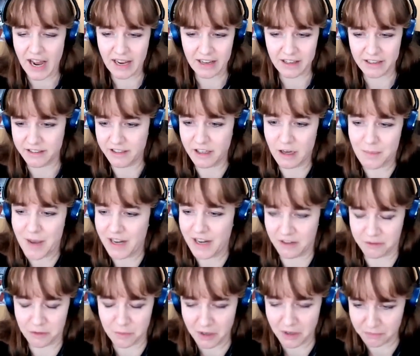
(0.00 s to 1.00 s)
and
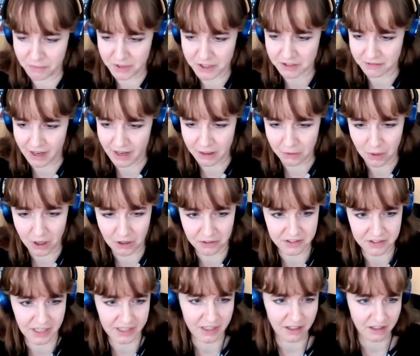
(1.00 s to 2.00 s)
many other movements around the
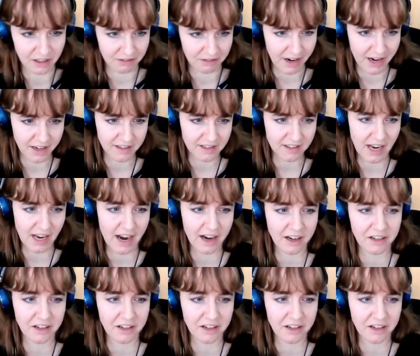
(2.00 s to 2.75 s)
world taking direct